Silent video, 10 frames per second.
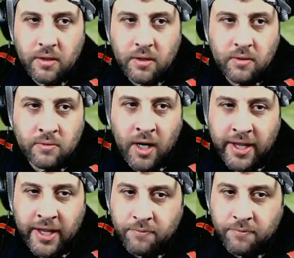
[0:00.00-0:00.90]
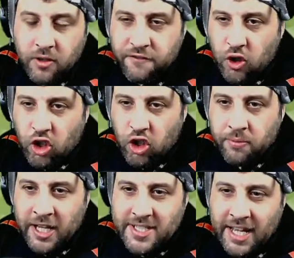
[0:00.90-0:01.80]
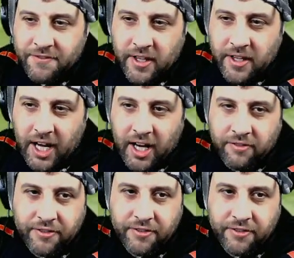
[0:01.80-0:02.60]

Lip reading: Right then, 4 minutes left of the half.